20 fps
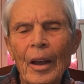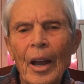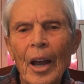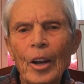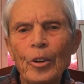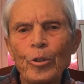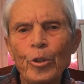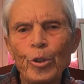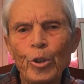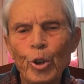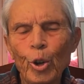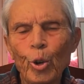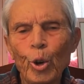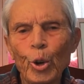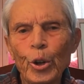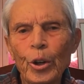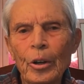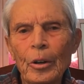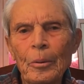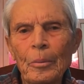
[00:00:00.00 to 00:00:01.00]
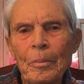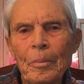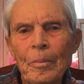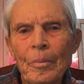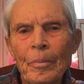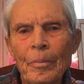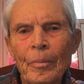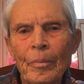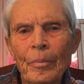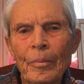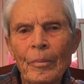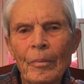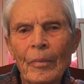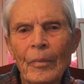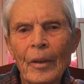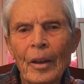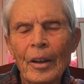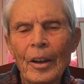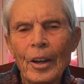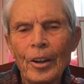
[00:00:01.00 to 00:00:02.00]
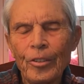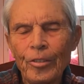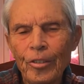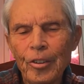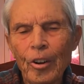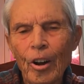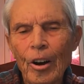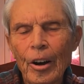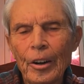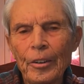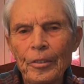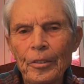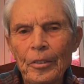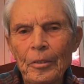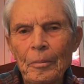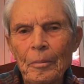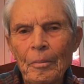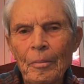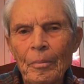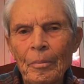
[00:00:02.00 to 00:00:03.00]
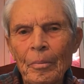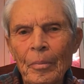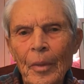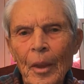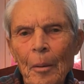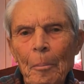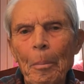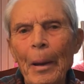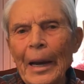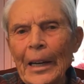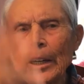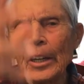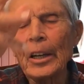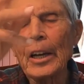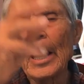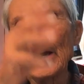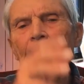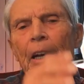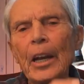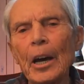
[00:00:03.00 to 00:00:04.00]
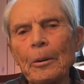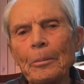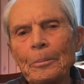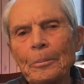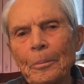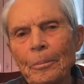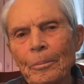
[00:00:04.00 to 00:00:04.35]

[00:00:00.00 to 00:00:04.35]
and shorten his life. Back to Cana.